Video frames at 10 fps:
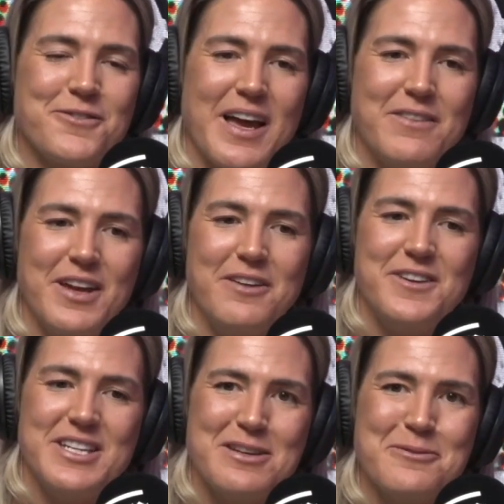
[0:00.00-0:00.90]
a favour if
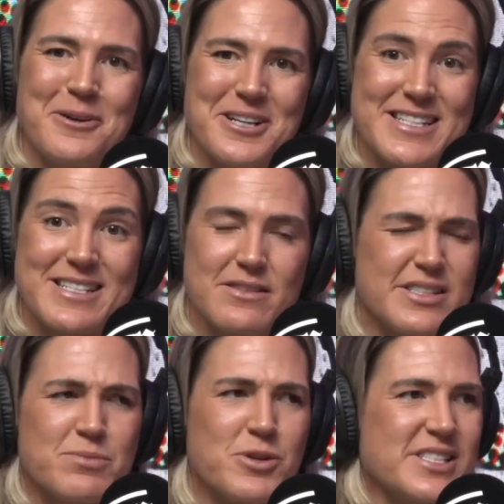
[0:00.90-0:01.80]
you didn't watch,
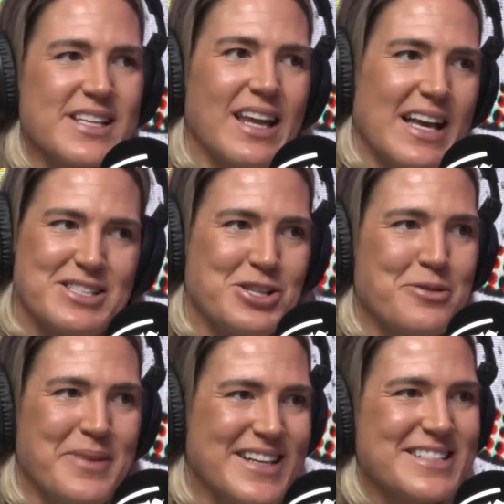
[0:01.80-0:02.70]
just watch the last 2
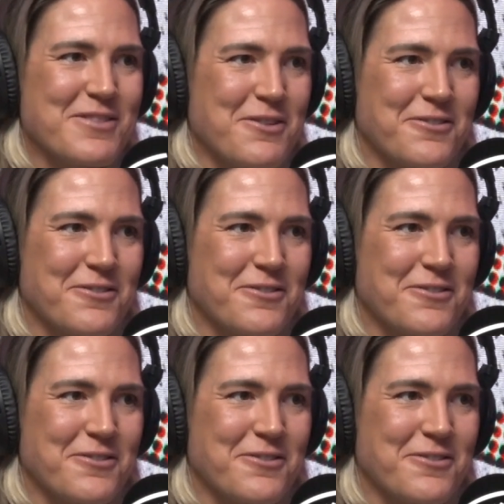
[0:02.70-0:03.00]
minutes of the